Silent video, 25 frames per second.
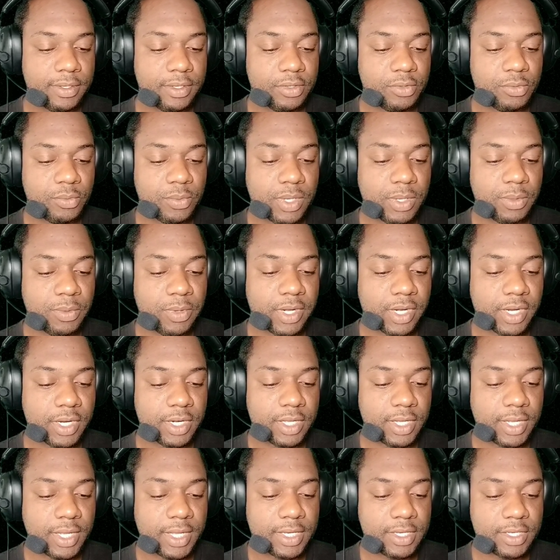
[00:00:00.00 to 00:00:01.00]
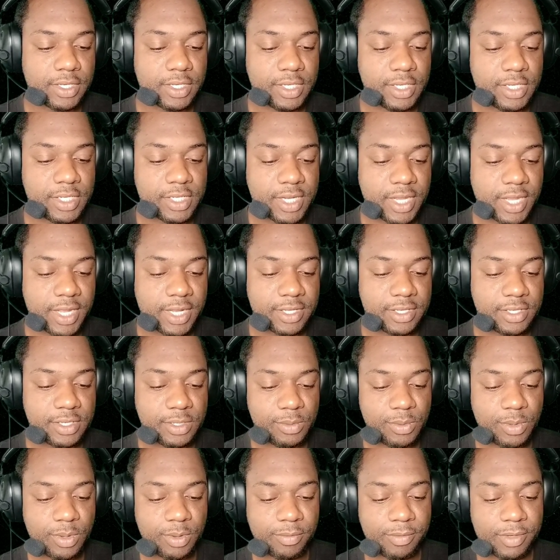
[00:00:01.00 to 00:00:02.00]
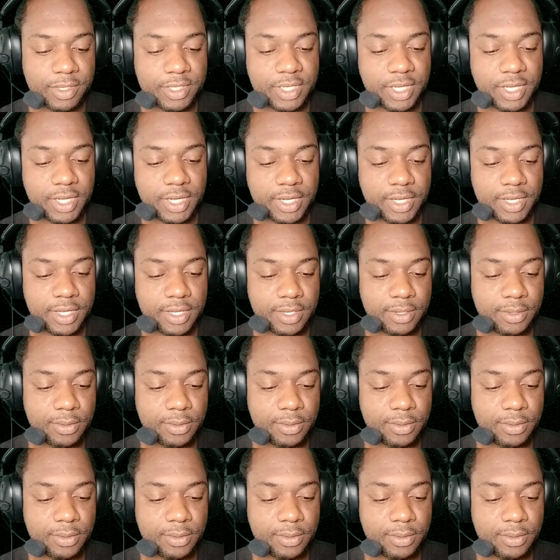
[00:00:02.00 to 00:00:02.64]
is where we're going to get the chance to overtake